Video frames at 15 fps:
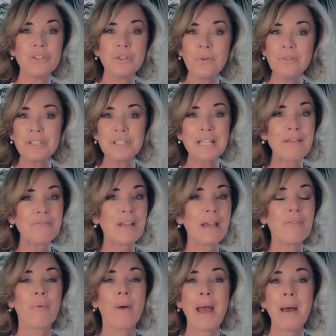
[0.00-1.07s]
You don't just have to
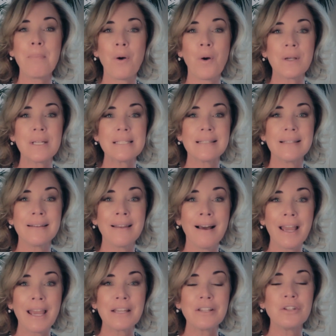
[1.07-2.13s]
have wrap parties at
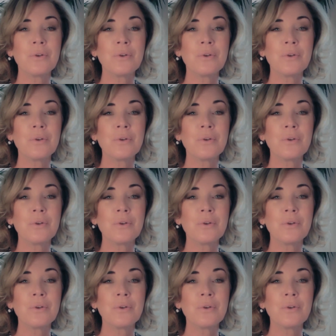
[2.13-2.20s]
night.